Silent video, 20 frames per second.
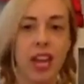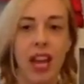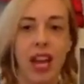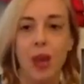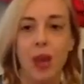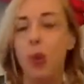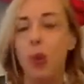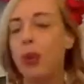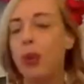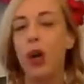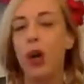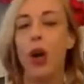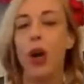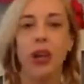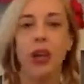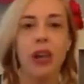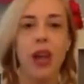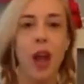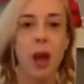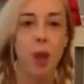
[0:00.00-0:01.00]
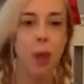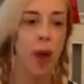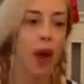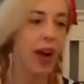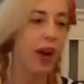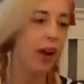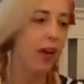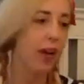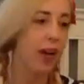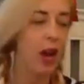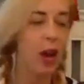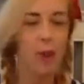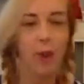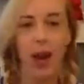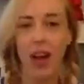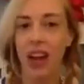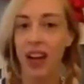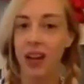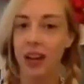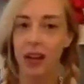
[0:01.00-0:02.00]
And when we call it an empire
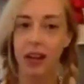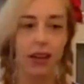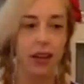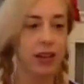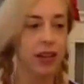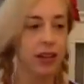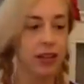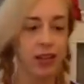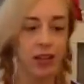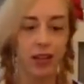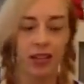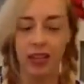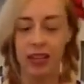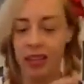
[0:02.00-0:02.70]
it